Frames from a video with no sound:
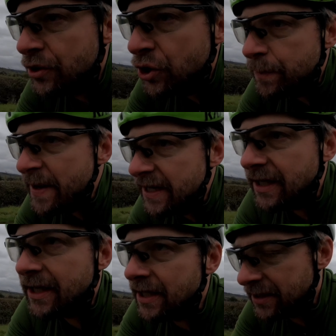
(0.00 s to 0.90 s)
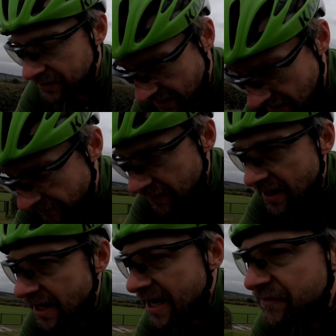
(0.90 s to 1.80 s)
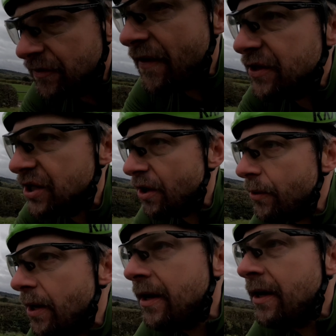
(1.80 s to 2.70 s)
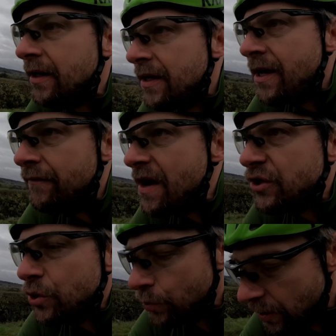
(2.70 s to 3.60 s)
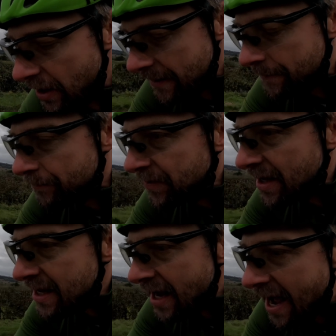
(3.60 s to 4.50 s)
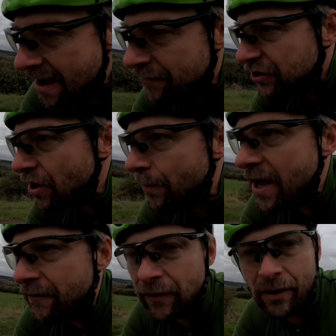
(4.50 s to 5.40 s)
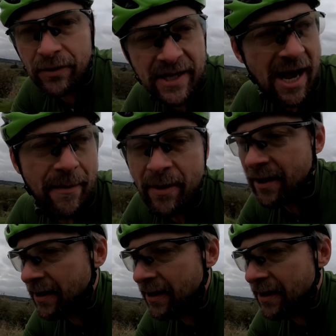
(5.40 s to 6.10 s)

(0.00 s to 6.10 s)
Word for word: Tugby. There's a cafe there, Cafe Vento. Vento. I haven't stopped there for a long time.